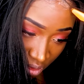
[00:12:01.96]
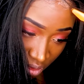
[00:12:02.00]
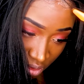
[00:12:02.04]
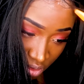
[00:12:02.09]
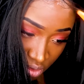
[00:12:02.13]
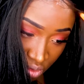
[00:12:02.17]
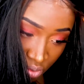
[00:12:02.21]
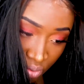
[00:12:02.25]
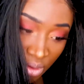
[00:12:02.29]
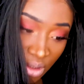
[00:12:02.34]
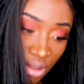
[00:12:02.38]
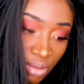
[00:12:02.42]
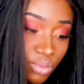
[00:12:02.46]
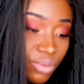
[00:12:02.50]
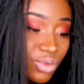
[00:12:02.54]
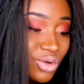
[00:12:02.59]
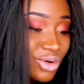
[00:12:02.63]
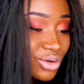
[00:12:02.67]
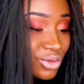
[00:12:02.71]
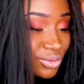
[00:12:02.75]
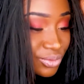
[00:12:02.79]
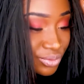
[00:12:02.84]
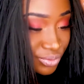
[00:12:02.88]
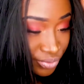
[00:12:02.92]
lace wig,
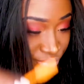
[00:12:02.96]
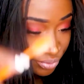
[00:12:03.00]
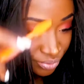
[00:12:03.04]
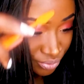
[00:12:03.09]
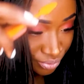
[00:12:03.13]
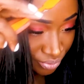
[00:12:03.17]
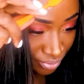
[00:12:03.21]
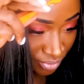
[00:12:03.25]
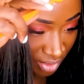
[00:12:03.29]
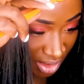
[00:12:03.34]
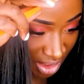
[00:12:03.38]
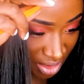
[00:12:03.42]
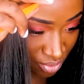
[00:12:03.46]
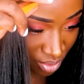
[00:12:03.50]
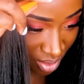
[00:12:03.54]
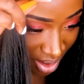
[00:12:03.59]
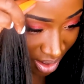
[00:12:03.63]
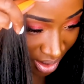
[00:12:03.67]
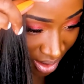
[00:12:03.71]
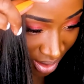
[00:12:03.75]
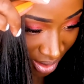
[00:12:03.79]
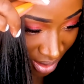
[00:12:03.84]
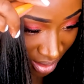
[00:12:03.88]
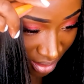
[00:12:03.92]
but that's
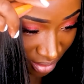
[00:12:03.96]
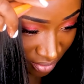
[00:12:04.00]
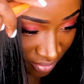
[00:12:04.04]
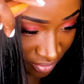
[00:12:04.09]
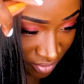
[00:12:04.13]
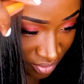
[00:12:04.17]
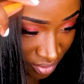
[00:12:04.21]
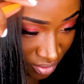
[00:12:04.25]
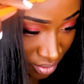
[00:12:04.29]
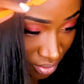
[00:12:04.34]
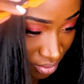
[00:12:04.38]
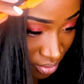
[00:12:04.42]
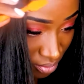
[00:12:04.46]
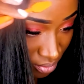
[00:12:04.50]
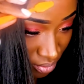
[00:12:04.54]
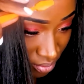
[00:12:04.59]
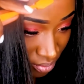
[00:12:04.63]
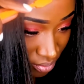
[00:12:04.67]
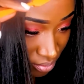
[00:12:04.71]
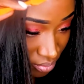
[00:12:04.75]
what I have, so